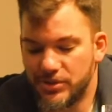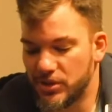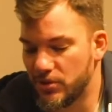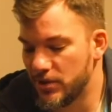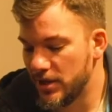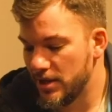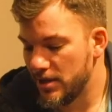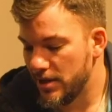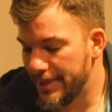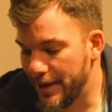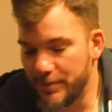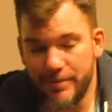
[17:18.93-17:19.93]
So
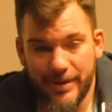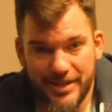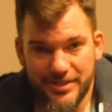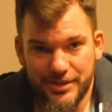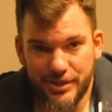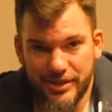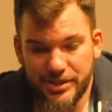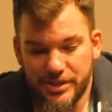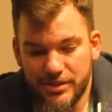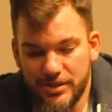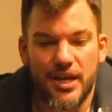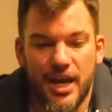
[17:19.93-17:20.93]
that would be my suggestion.